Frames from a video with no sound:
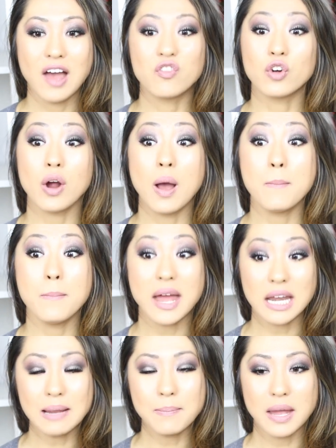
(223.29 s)
for
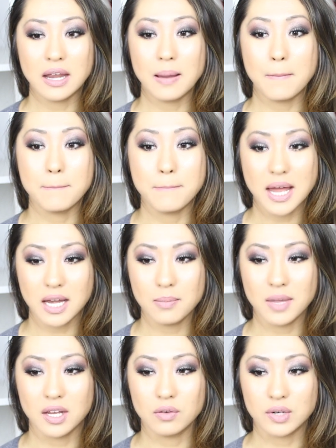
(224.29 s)
many, many, many,
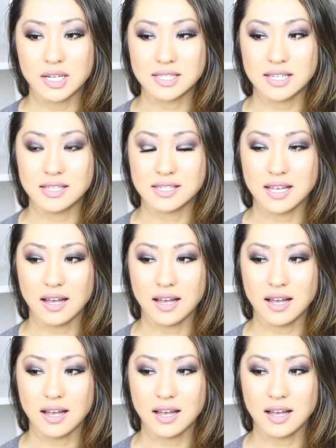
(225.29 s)
many reasons.